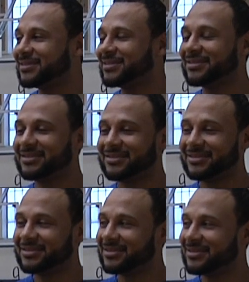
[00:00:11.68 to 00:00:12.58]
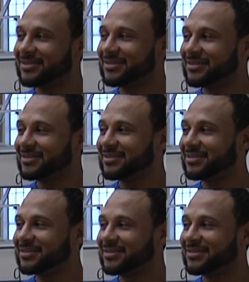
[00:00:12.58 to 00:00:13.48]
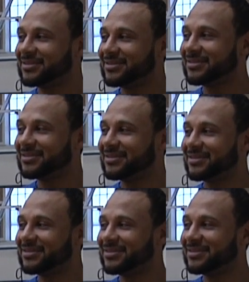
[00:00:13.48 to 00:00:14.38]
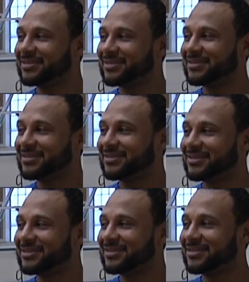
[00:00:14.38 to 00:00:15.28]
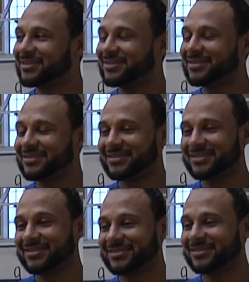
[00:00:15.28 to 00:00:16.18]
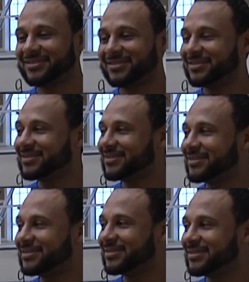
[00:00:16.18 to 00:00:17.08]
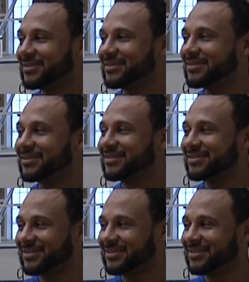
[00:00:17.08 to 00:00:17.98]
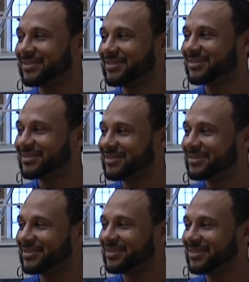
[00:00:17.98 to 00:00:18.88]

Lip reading: (not speaking)